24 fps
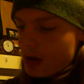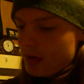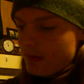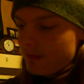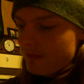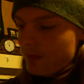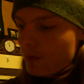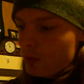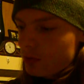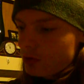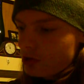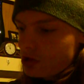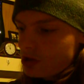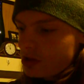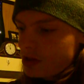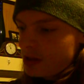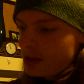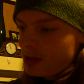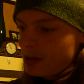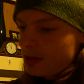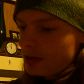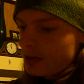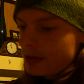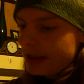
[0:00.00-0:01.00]

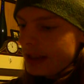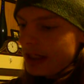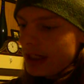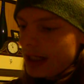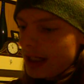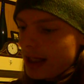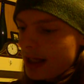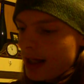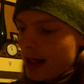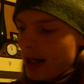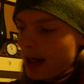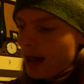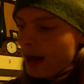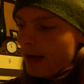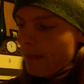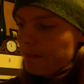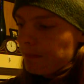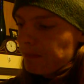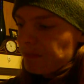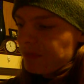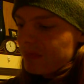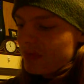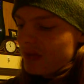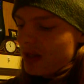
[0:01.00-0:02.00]
unfortunately,
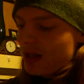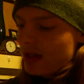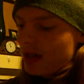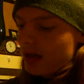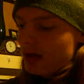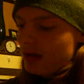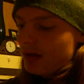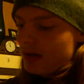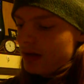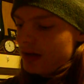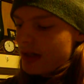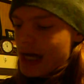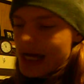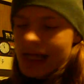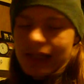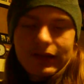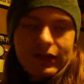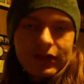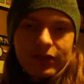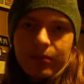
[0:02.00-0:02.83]
that's